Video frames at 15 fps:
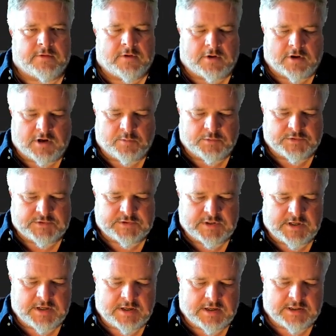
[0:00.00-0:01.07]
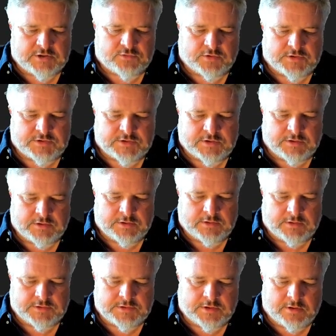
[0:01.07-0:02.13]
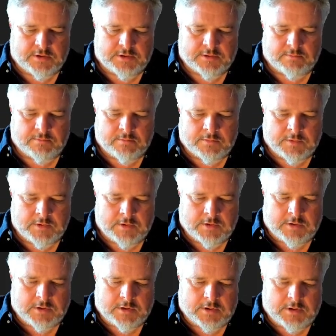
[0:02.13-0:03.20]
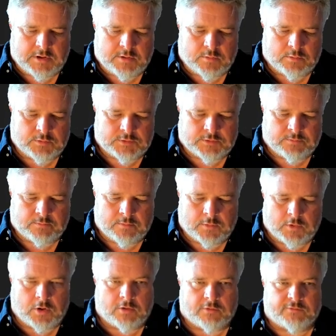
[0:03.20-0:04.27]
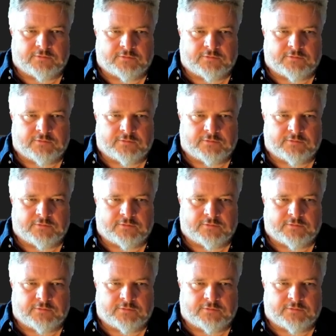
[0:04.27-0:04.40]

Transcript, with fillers: I would say asterisk 99 equals off.